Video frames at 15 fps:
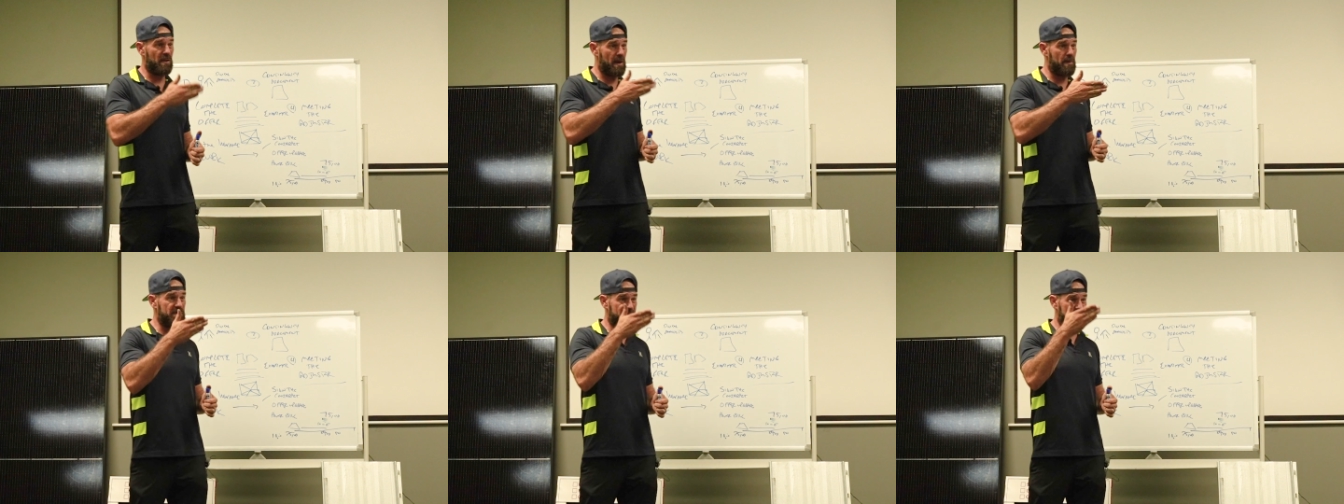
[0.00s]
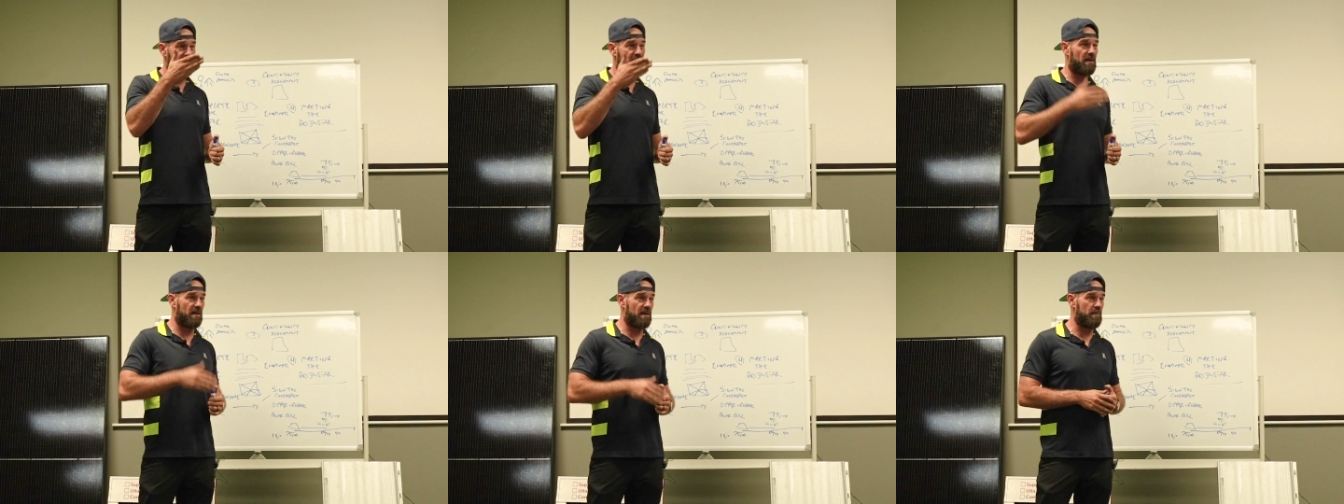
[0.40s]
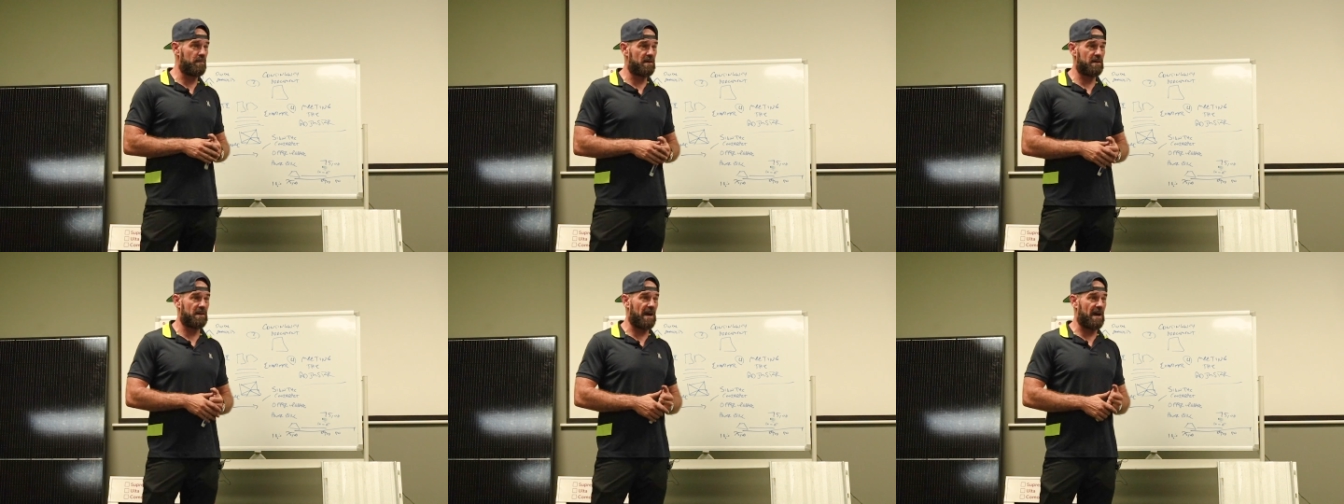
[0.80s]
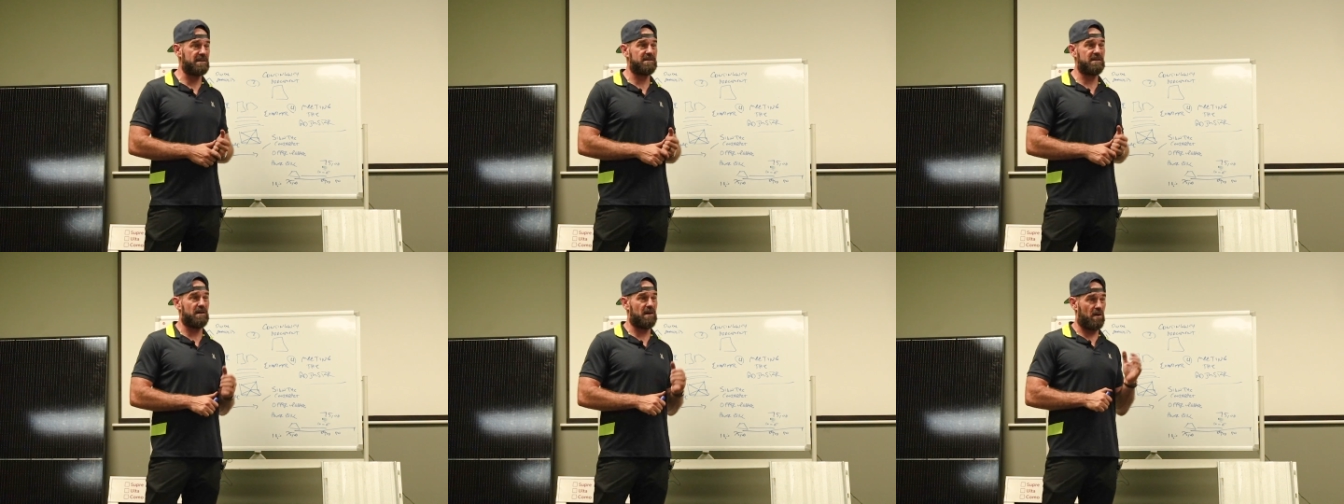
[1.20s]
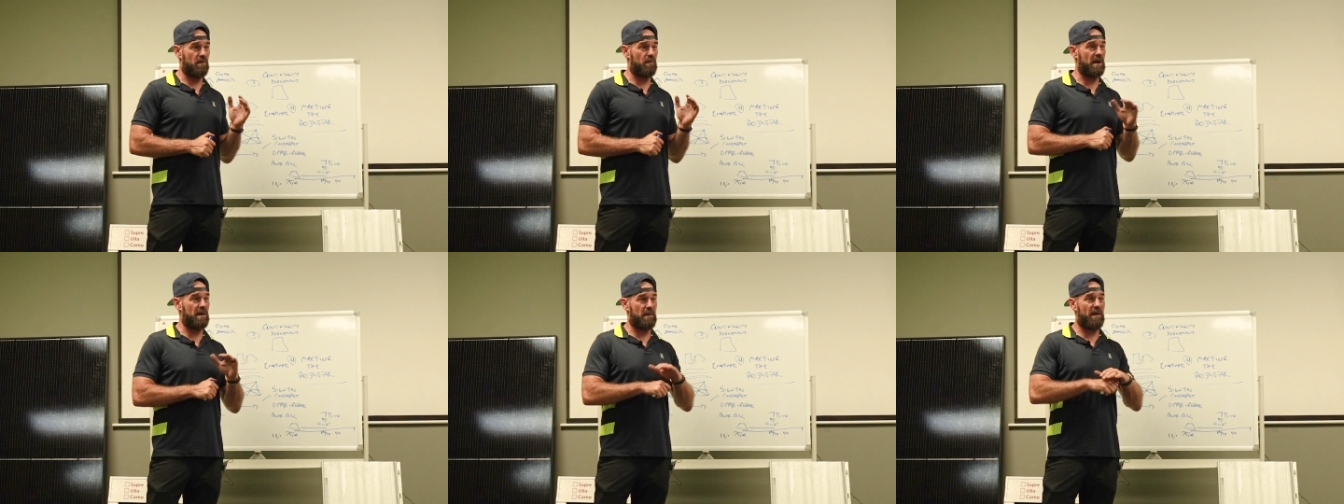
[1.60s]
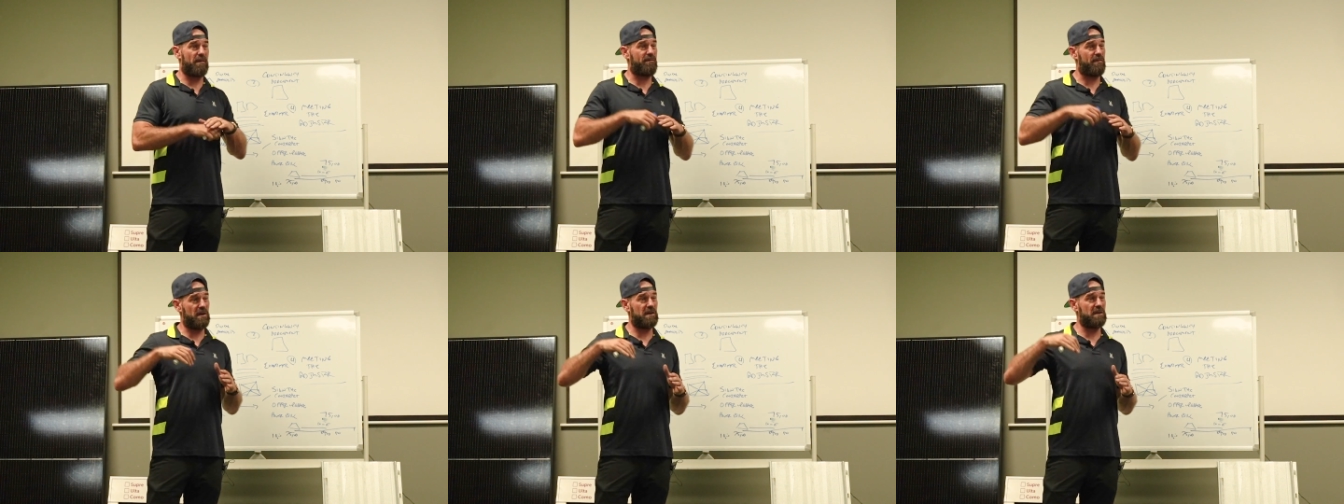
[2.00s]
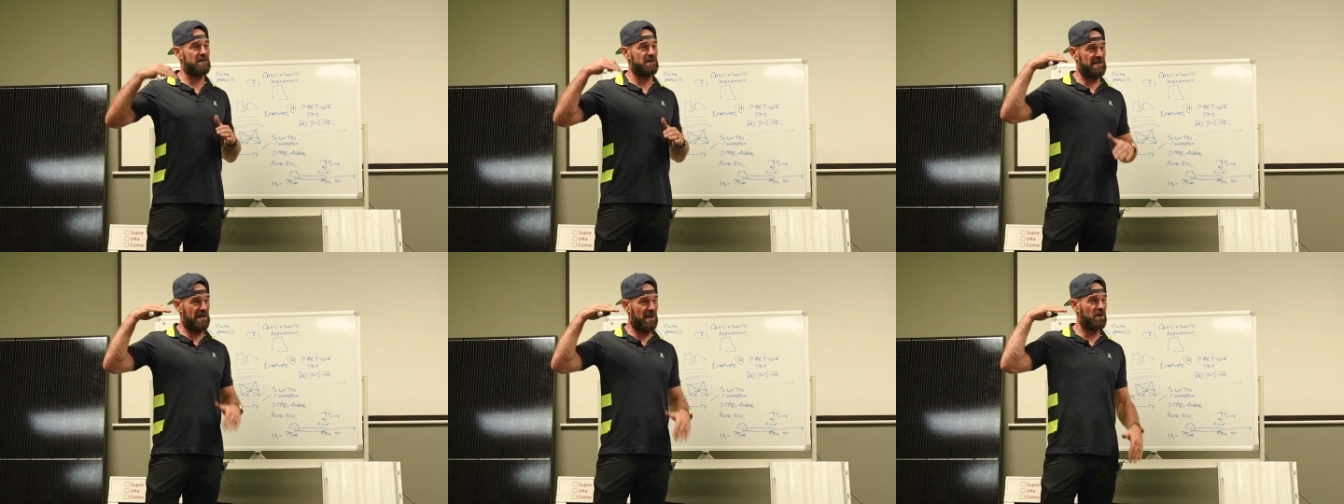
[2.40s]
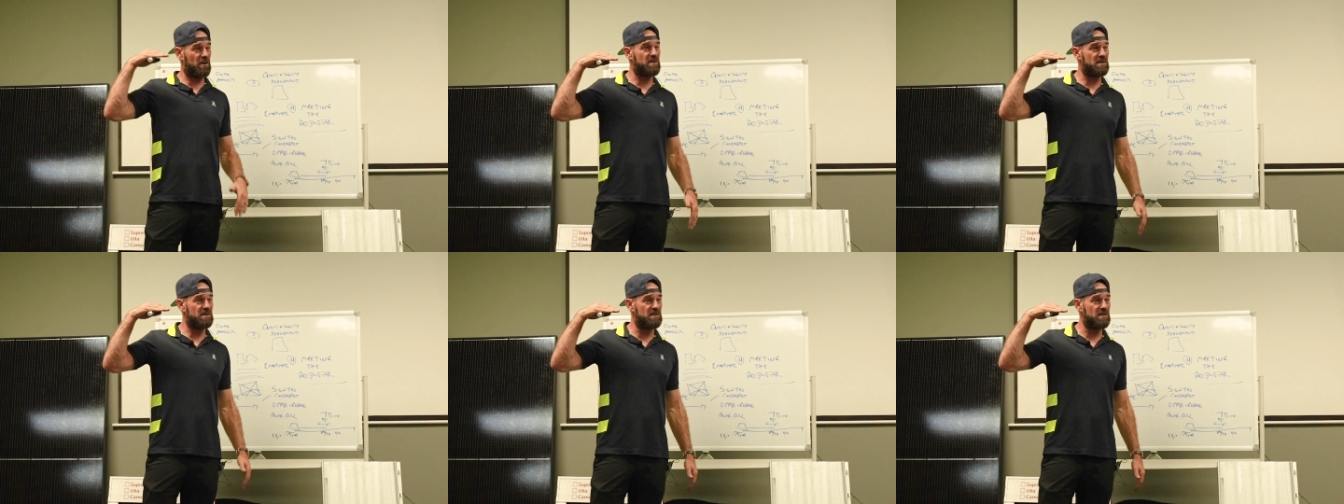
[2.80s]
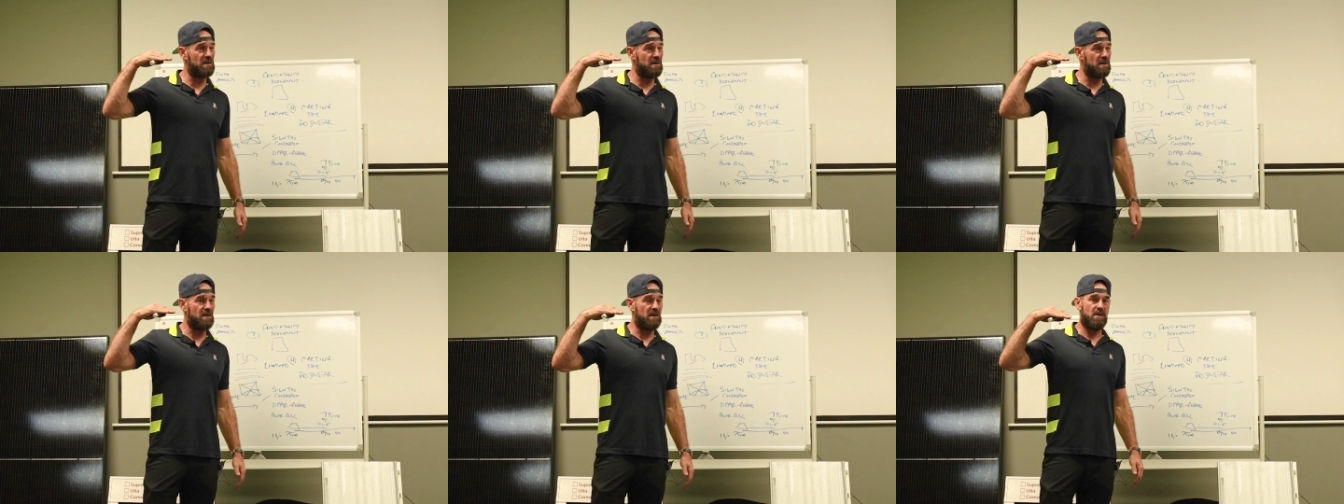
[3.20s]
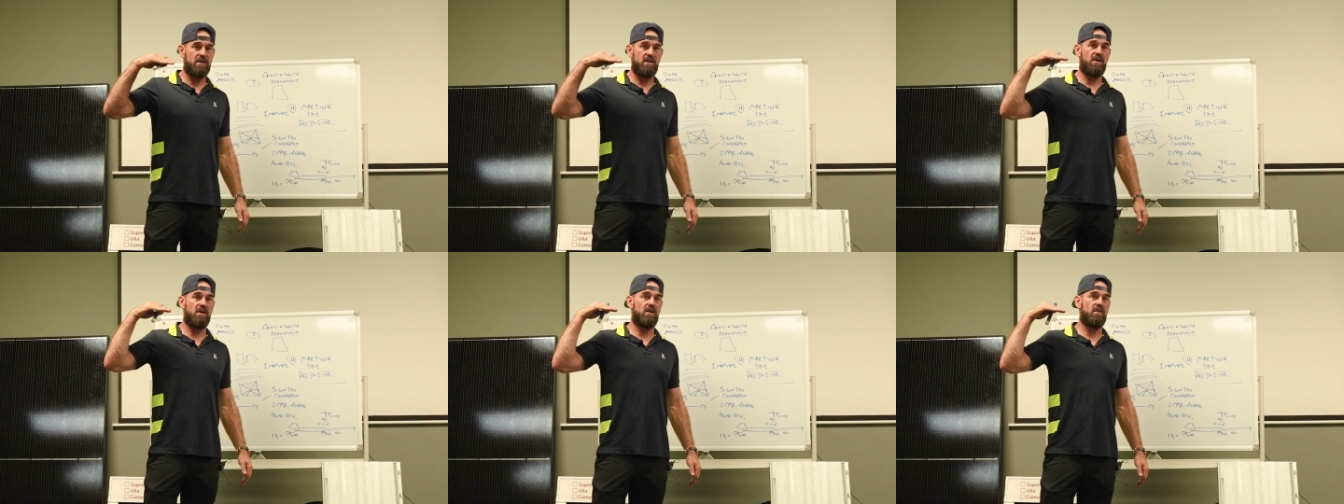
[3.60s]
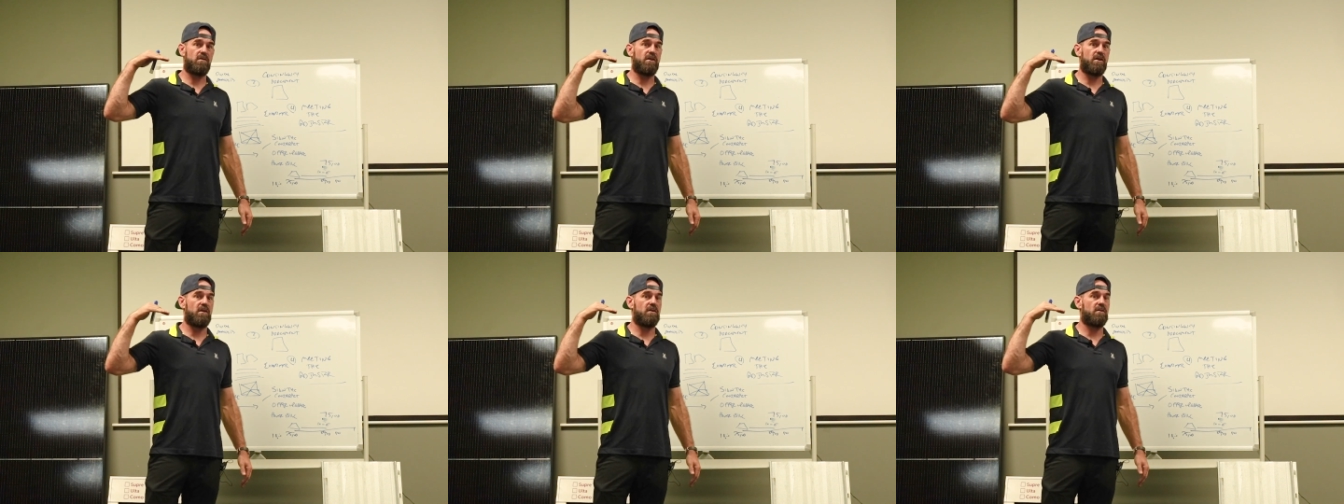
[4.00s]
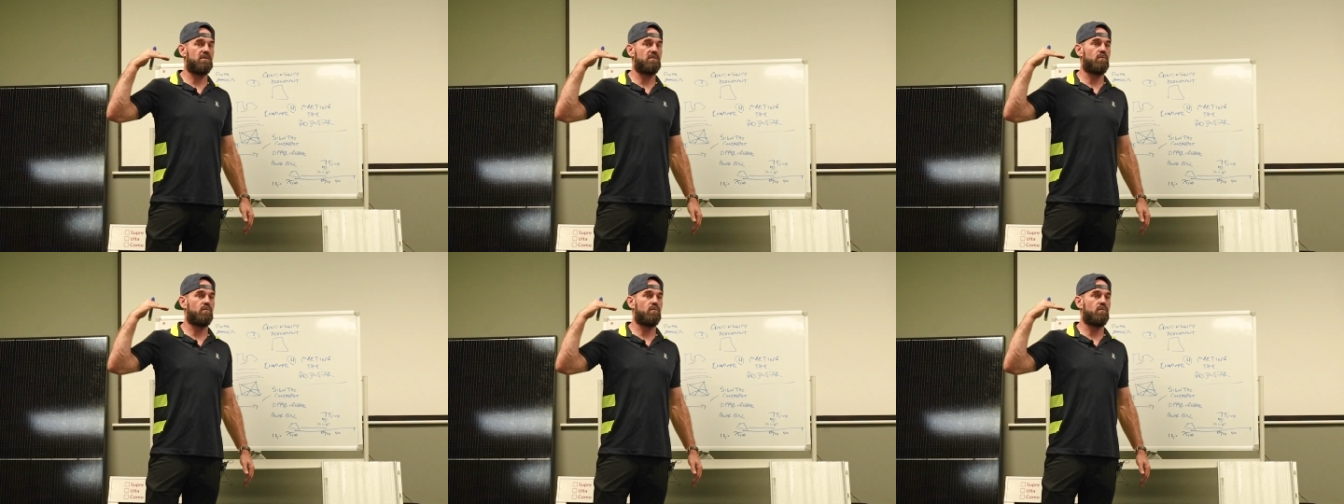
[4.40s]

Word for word: line CRM and the guys that are my, my fucking killers, they're, they're